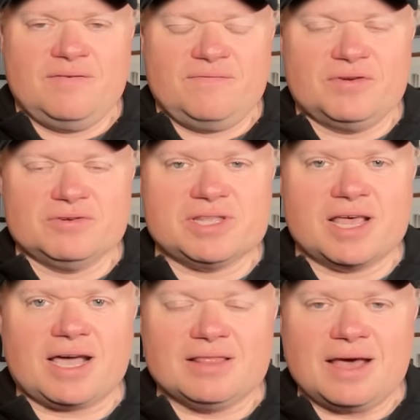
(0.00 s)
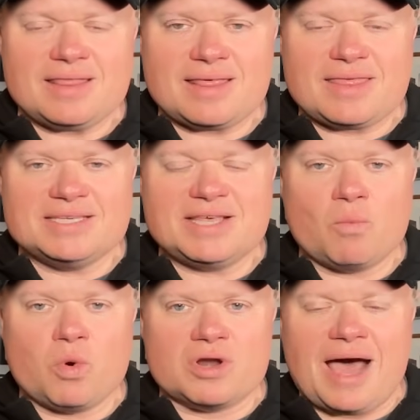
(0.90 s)
feels like a lot of the things
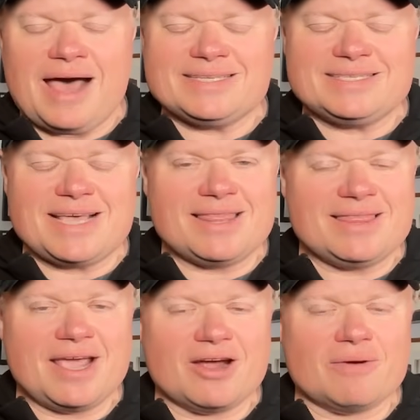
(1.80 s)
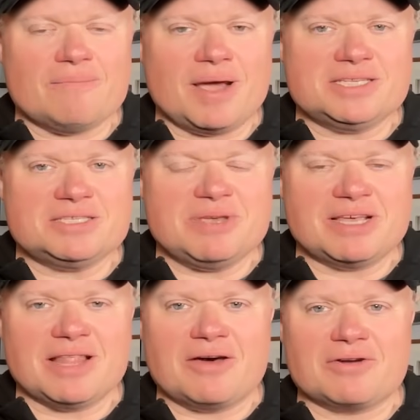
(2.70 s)
that were not said there might
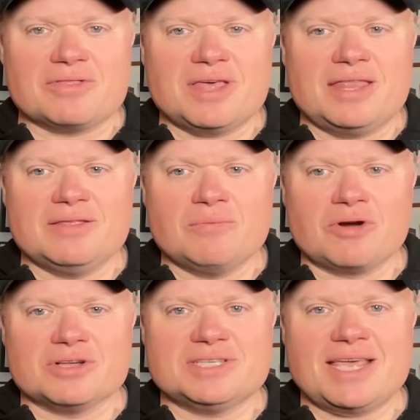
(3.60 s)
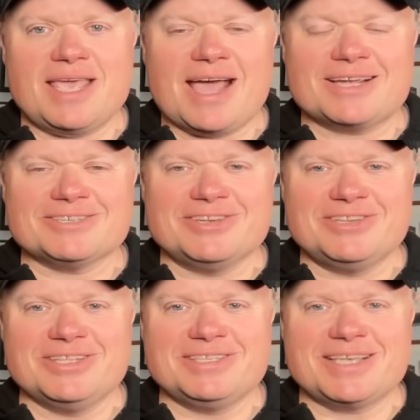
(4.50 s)
speak louder than the words that he actually
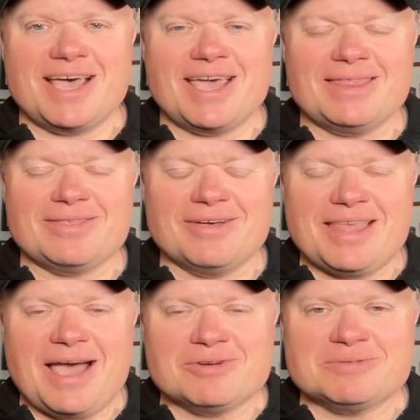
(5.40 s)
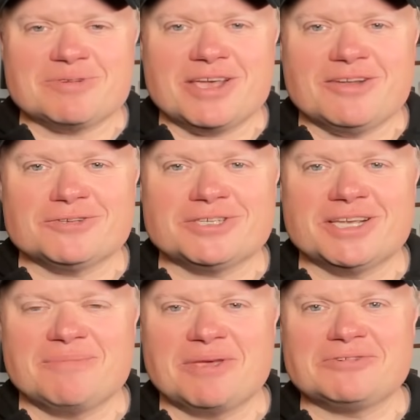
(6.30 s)
did say. Thought that was pretty interesting.
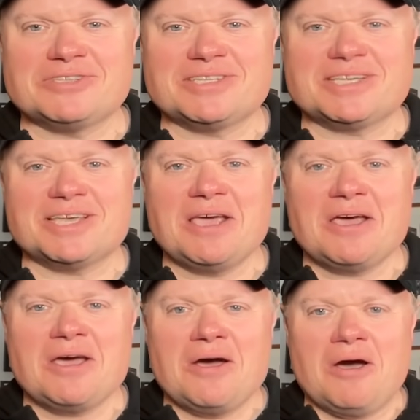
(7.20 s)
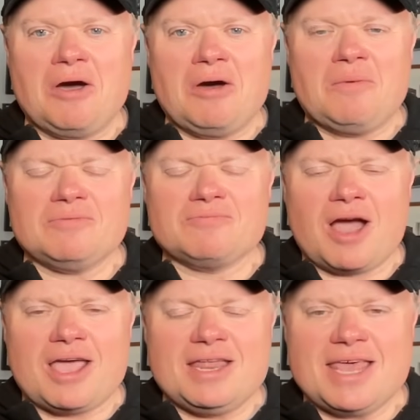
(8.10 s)
It'd be interesting to see what
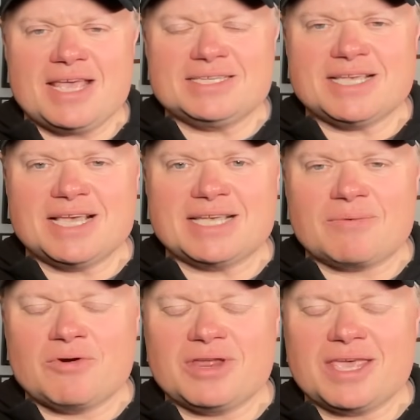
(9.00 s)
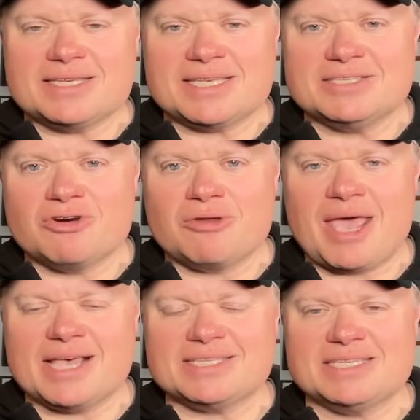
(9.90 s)
Ryan Day says. I'm going to guess he's going to
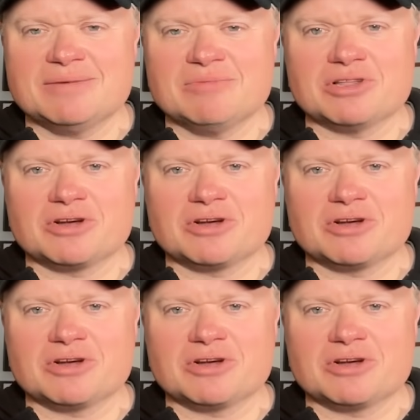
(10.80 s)
be asked a similar